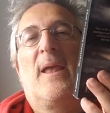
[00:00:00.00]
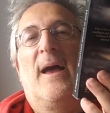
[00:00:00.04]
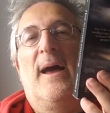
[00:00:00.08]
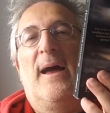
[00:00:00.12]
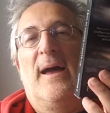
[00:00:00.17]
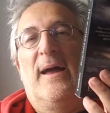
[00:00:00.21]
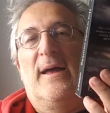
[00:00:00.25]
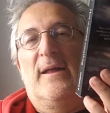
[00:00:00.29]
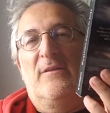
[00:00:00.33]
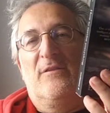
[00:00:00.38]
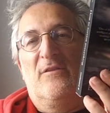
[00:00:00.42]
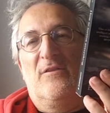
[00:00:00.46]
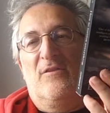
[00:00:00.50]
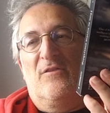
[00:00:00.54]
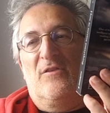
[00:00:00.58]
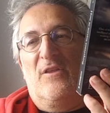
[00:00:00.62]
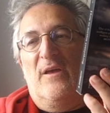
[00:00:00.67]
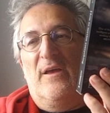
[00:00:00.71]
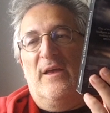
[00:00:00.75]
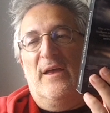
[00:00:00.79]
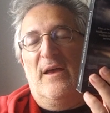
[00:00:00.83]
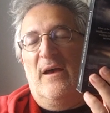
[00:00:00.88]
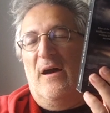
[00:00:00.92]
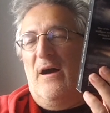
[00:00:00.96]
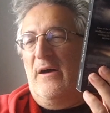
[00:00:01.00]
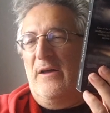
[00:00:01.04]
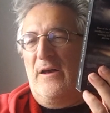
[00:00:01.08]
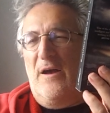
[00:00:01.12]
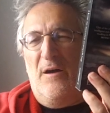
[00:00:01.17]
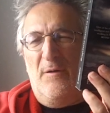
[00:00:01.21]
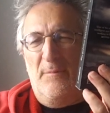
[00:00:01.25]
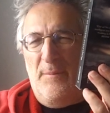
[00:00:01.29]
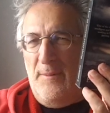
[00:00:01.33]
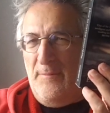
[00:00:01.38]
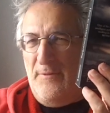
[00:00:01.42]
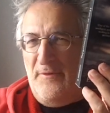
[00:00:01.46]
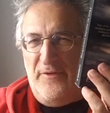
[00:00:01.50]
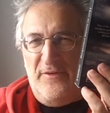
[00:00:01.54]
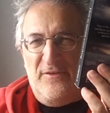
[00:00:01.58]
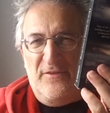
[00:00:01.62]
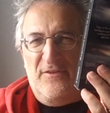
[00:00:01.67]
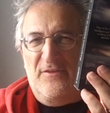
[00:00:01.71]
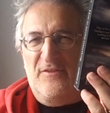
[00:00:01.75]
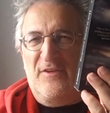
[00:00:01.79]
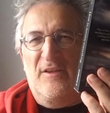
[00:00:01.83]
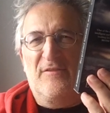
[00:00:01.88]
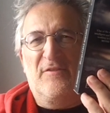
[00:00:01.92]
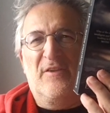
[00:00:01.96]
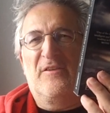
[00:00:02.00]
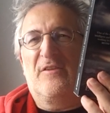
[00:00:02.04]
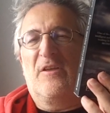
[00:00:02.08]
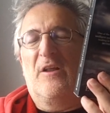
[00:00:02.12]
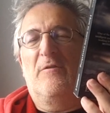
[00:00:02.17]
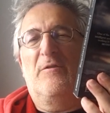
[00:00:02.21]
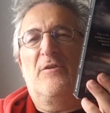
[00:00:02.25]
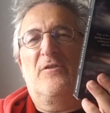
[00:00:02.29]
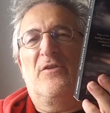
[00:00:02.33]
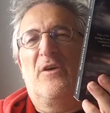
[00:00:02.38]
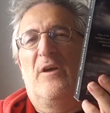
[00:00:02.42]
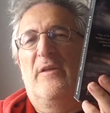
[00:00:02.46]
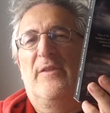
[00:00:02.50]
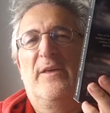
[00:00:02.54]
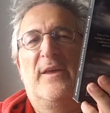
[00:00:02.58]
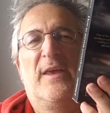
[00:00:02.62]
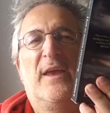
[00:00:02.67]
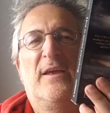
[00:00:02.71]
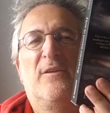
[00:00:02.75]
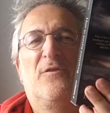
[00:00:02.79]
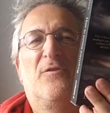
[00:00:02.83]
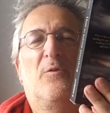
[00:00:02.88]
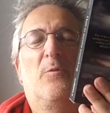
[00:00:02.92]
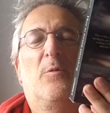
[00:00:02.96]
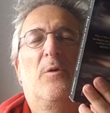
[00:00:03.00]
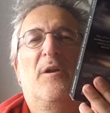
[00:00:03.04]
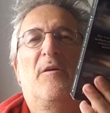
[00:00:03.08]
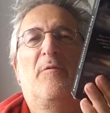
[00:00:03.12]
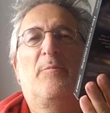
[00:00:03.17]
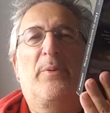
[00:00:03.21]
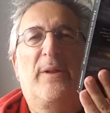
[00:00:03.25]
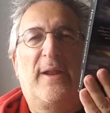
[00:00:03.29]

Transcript: And uh, I can't remember if he says he's going to return the kids or whatever.